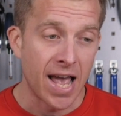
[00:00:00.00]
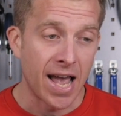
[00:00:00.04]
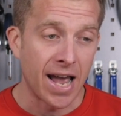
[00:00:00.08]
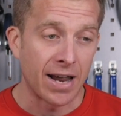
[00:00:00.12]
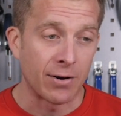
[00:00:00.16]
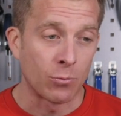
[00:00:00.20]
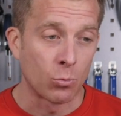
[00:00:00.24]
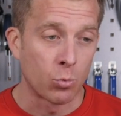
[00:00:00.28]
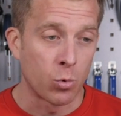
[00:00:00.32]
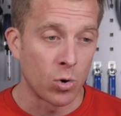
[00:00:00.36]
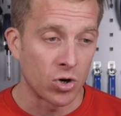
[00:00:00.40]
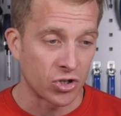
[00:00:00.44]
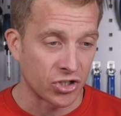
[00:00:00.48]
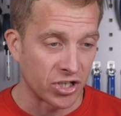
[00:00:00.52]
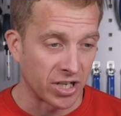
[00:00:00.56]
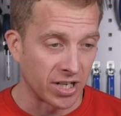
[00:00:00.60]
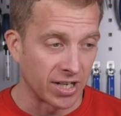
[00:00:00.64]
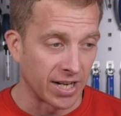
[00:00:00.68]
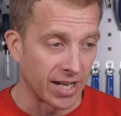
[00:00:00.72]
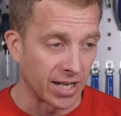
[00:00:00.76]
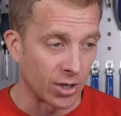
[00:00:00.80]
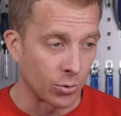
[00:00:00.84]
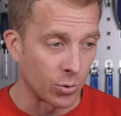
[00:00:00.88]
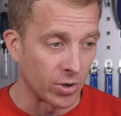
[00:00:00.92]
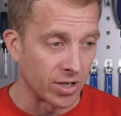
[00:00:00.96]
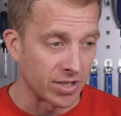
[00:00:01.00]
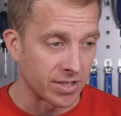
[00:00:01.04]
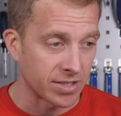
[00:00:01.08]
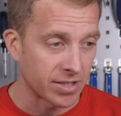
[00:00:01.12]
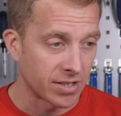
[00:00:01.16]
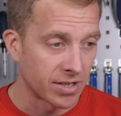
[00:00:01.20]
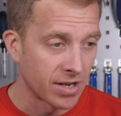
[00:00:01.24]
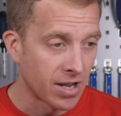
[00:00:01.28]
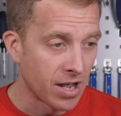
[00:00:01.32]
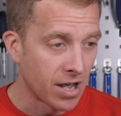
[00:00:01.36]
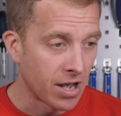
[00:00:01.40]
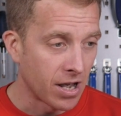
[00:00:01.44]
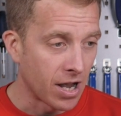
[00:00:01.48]
and washing liquids?
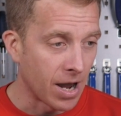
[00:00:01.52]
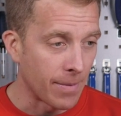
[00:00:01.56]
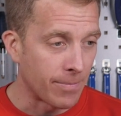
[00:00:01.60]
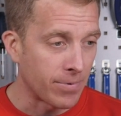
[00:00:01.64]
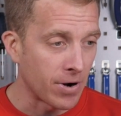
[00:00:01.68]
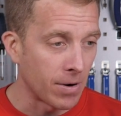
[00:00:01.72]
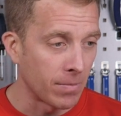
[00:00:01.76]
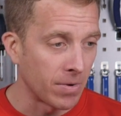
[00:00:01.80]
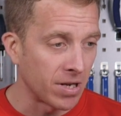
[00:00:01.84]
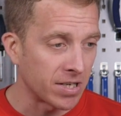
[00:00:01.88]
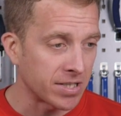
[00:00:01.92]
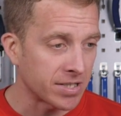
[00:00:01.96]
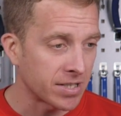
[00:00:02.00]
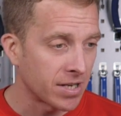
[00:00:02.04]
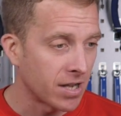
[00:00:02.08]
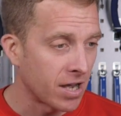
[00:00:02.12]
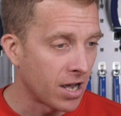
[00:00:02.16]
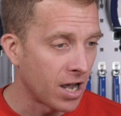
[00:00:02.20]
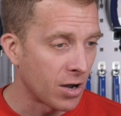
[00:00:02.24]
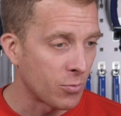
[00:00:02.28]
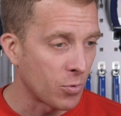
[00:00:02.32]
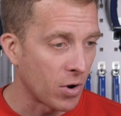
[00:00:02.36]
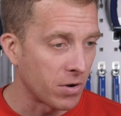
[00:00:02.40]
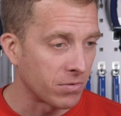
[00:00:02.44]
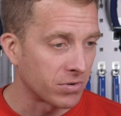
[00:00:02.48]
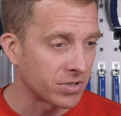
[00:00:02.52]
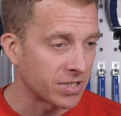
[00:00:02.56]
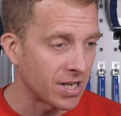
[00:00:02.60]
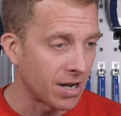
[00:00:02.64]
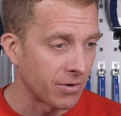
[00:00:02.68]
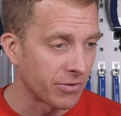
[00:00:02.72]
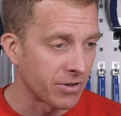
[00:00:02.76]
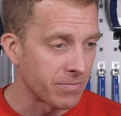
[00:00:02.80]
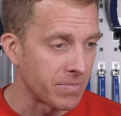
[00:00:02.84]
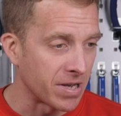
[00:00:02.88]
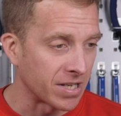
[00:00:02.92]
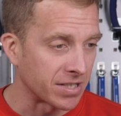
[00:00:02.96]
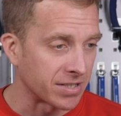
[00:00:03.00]
I promise I won't tell
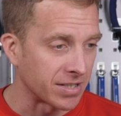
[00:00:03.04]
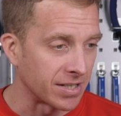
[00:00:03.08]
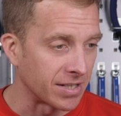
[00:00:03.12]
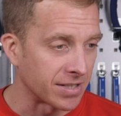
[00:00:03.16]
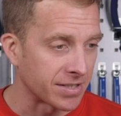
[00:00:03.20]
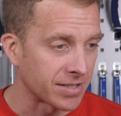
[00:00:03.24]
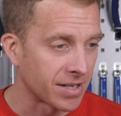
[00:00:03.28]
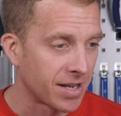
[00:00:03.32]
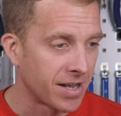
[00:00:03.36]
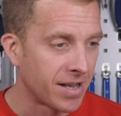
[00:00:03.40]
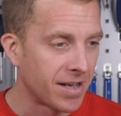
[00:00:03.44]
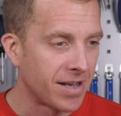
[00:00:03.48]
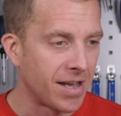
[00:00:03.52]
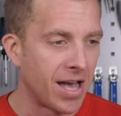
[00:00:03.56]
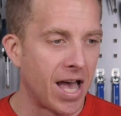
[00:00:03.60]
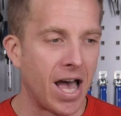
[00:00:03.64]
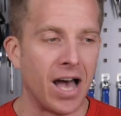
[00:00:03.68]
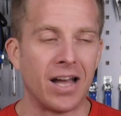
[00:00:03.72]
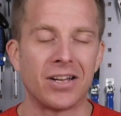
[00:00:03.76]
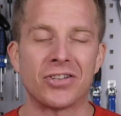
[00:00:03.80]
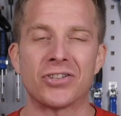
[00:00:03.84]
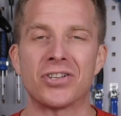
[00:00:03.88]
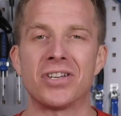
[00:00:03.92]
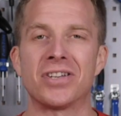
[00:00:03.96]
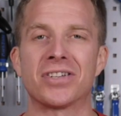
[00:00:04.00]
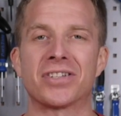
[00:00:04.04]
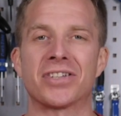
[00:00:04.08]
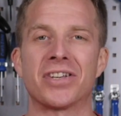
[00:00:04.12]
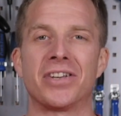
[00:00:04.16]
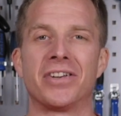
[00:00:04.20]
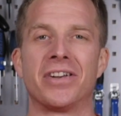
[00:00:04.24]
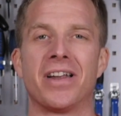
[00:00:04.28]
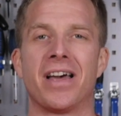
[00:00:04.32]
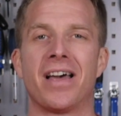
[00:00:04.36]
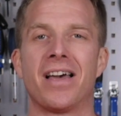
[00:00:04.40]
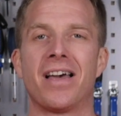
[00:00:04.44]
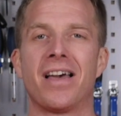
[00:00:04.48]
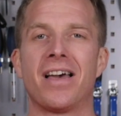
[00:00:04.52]
the missus.
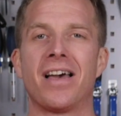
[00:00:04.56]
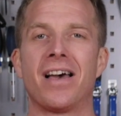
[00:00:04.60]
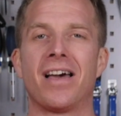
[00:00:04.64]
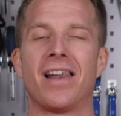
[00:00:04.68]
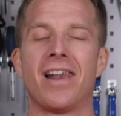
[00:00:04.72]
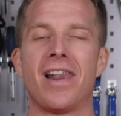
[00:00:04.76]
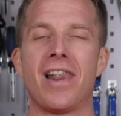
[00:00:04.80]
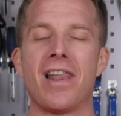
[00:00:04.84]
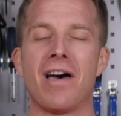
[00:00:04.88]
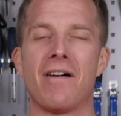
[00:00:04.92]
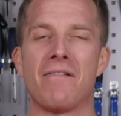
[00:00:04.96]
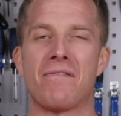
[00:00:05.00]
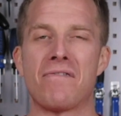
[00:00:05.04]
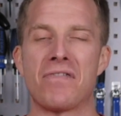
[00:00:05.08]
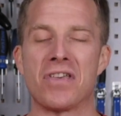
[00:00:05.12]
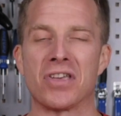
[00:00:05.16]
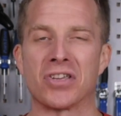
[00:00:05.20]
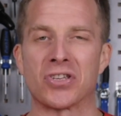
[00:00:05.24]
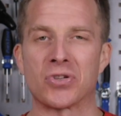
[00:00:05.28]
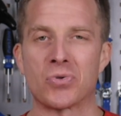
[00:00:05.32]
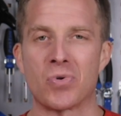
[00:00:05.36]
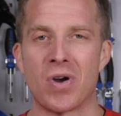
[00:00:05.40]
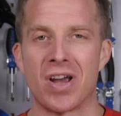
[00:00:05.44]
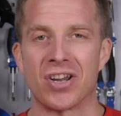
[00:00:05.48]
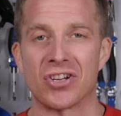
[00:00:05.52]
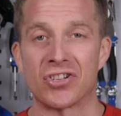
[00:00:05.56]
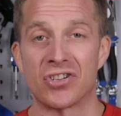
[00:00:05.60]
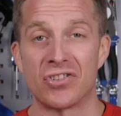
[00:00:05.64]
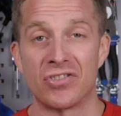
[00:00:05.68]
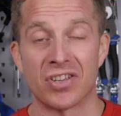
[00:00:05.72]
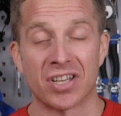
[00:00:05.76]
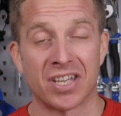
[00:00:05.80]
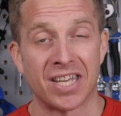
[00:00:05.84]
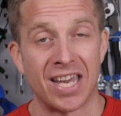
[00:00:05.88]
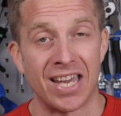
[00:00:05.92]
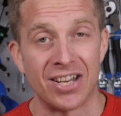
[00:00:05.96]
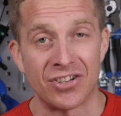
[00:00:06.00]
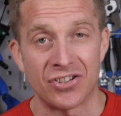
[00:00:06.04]
Hutchinson, love this question.
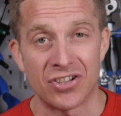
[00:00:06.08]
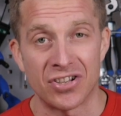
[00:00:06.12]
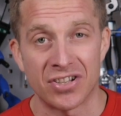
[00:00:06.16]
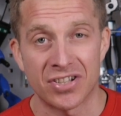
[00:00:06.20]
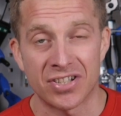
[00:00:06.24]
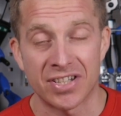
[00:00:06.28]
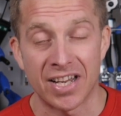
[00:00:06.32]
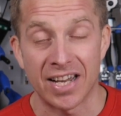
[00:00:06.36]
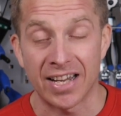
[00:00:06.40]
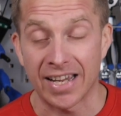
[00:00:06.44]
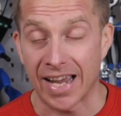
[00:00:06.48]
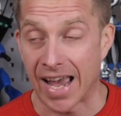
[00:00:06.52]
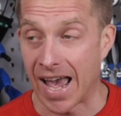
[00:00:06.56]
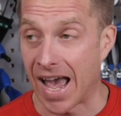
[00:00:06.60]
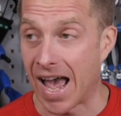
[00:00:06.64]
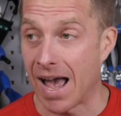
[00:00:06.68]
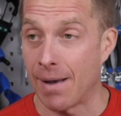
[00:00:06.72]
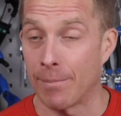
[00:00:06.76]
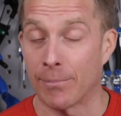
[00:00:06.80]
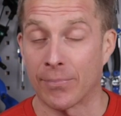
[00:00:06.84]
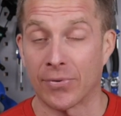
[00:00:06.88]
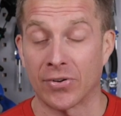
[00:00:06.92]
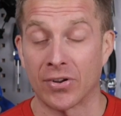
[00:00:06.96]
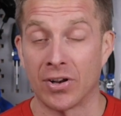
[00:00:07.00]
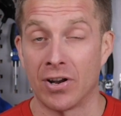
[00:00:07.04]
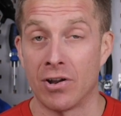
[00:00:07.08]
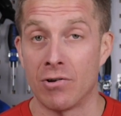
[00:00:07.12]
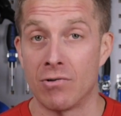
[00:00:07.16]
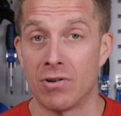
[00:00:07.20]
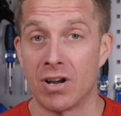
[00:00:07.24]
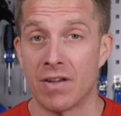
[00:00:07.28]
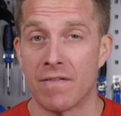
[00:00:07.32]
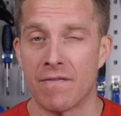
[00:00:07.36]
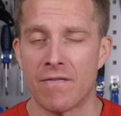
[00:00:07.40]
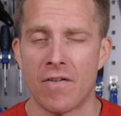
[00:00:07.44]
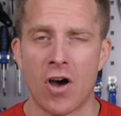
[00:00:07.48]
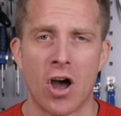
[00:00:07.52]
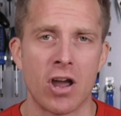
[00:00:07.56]
The kitchen sink,
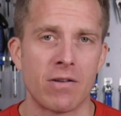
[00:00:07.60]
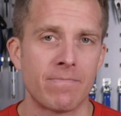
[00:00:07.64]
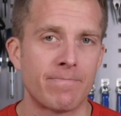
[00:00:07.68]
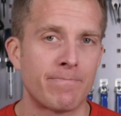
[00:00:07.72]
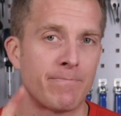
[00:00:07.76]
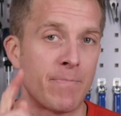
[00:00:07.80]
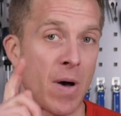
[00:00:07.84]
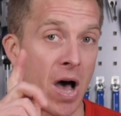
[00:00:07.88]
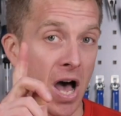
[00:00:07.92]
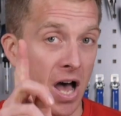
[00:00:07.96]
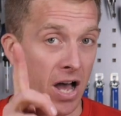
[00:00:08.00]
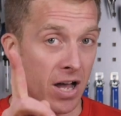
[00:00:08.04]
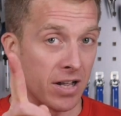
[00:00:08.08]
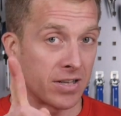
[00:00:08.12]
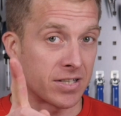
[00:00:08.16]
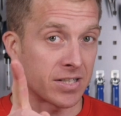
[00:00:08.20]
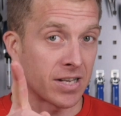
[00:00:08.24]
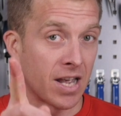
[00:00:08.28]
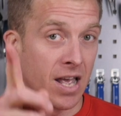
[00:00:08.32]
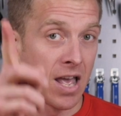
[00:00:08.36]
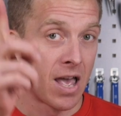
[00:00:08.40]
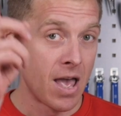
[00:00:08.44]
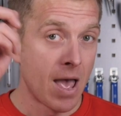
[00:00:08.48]
absolutely fine, but